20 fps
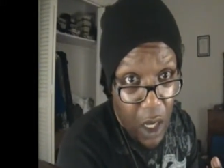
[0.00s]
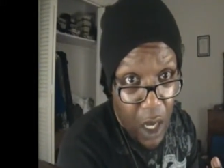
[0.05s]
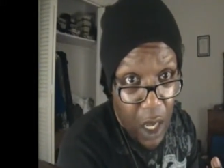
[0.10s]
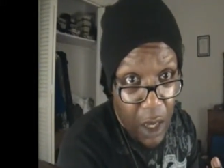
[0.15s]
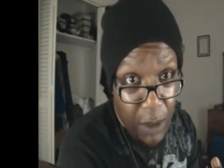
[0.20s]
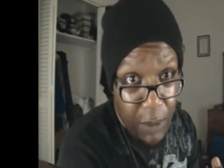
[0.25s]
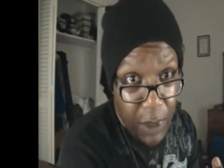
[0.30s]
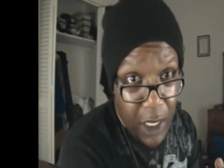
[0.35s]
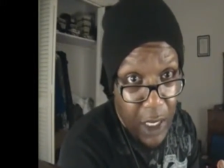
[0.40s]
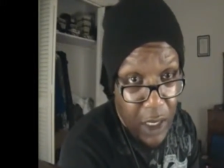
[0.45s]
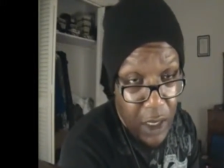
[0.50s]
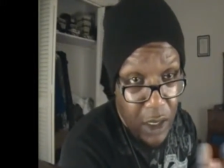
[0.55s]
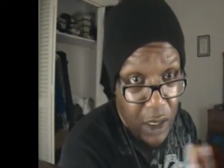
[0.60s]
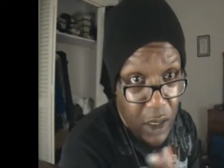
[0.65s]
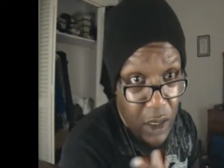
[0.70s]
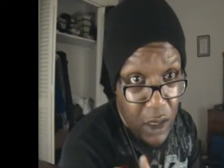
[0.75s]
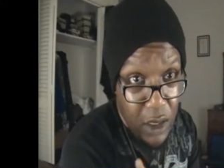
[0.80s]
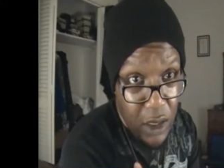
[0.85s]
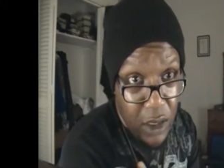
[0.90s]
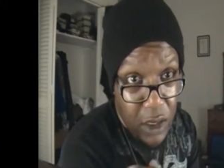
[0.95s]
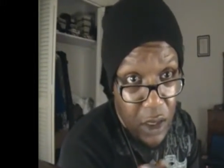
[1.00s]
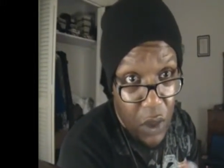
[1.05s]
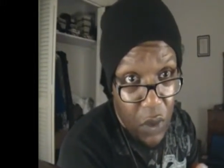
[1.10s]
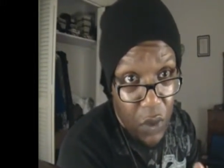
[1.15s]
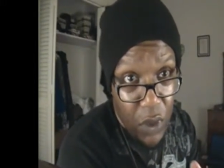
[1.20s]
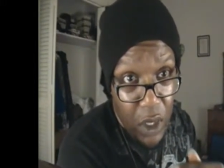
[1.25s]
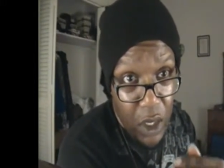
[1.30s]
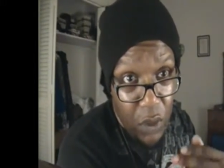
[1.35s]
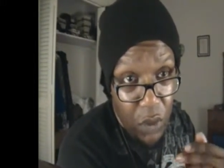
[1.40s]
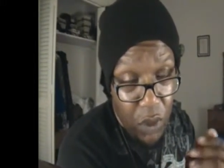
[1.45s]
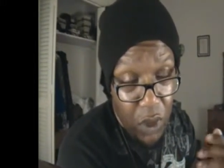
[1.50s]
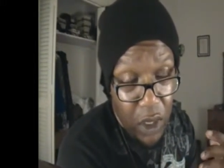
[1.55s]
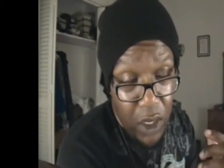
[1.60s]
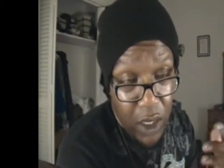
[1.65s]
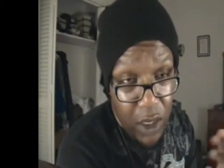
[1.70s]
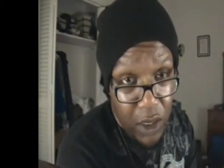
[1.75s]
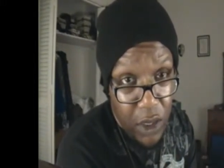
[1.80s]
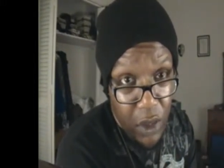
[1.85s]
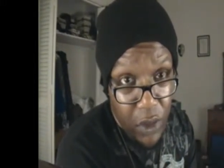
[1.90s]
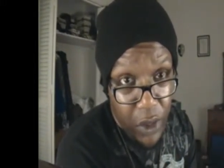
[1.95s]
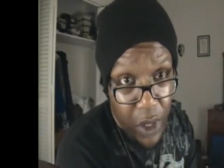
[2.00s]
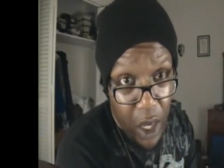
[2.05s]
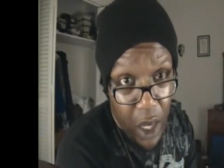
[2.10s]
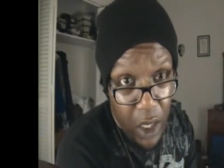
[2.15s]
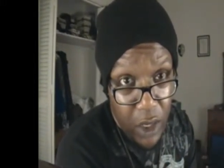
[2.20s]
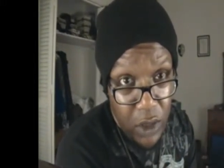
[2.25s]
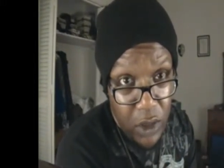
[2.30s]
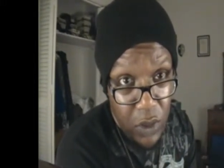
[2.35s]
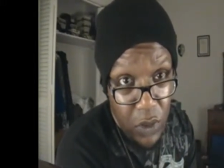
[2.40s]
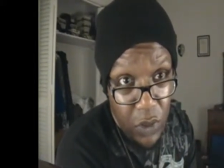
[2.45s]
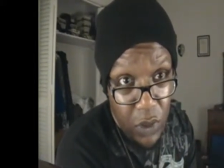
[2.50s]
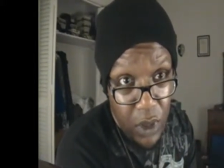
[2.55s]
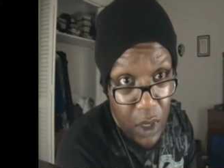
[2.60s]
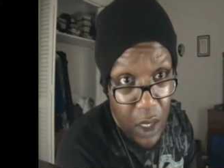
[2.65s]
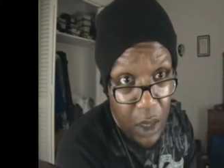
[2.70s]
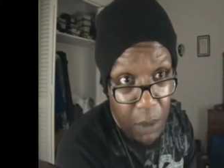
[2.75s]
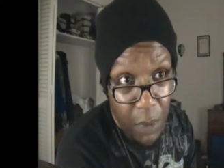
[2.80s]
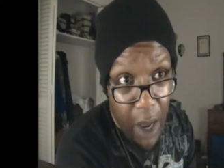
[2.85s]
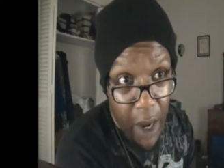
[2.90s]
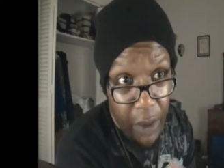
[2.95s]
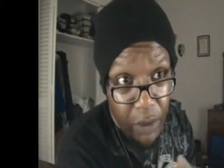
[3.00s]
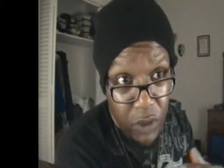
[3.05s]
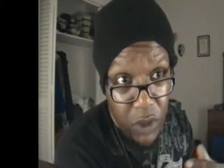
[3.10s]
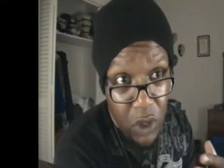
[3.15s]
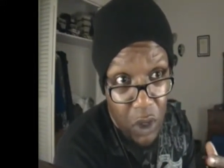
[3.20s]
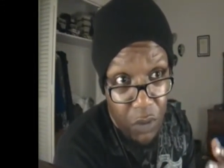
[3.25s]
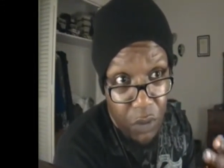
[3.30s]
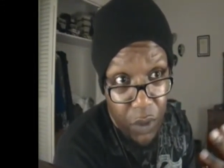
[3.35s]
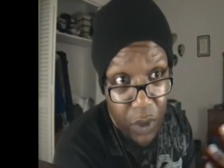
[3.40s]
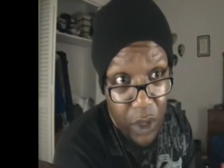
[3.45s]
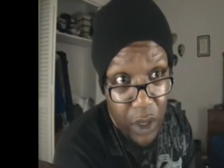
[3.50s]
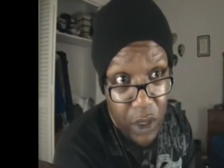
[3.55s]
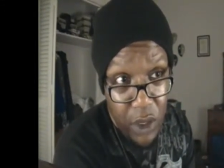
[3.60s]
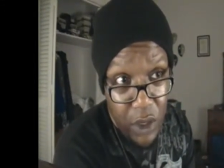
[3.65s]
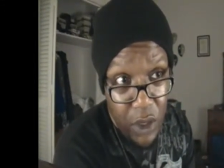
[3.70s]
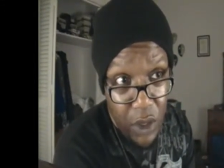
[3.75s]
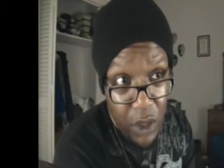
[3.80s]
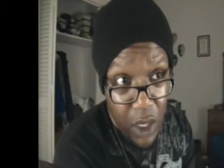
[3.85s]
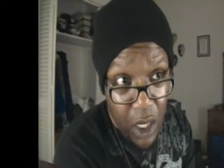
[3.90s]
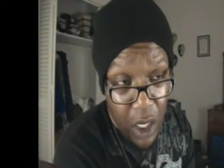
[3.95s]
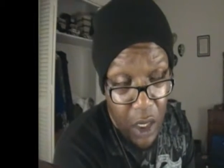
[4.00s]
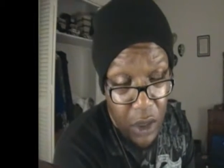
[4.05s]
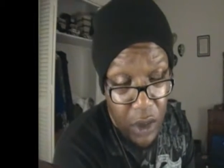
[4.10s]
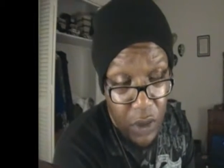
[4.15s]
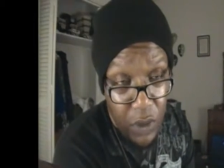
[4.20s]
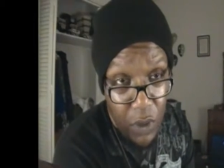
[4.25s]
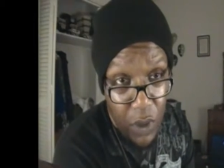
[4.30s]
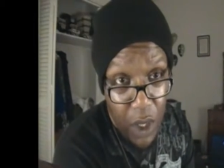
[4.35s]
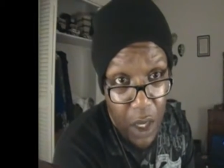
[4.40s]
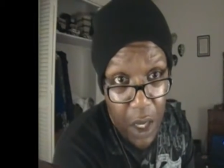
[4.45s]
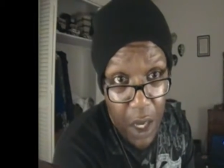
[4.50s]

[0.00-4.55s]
I mean, Sony released their console, then Microsoft released their console,